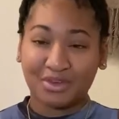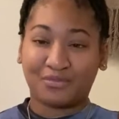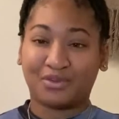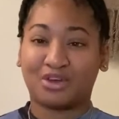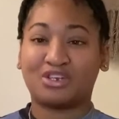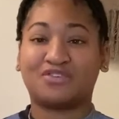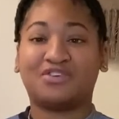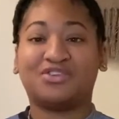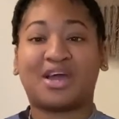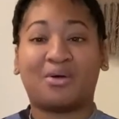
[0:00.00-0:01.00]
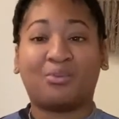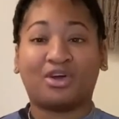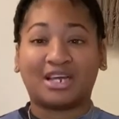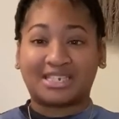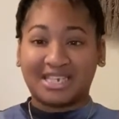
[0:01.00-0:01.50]
For those of you that were
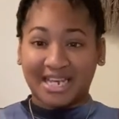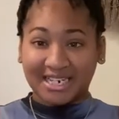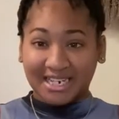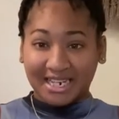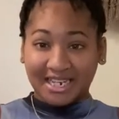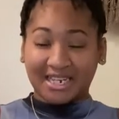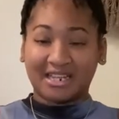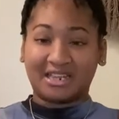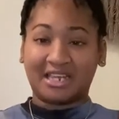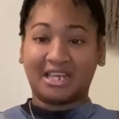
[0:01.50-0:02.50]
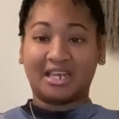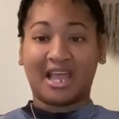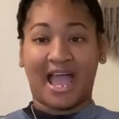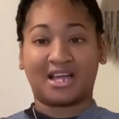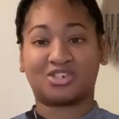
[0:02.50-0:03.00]
attending the
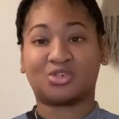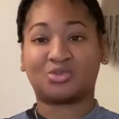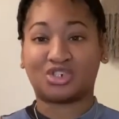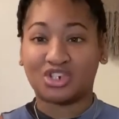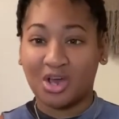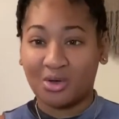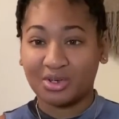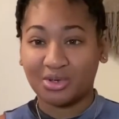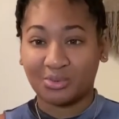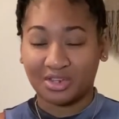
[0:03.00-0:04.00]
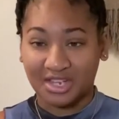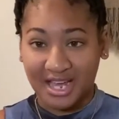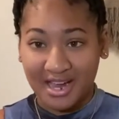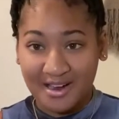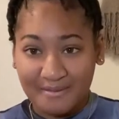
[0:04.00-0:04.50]
actual show and you were
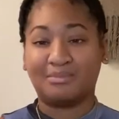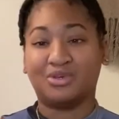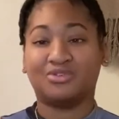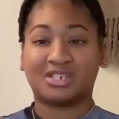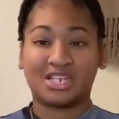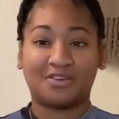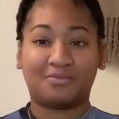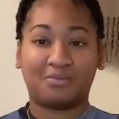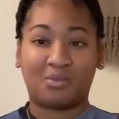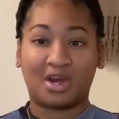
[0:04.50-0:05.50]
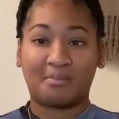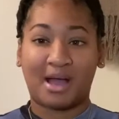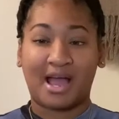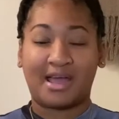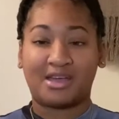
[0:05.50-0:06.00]
there, you received one of
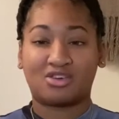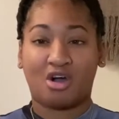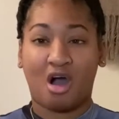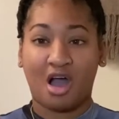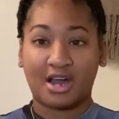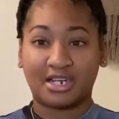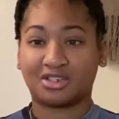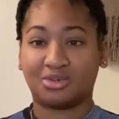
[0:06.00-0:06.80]
my cards.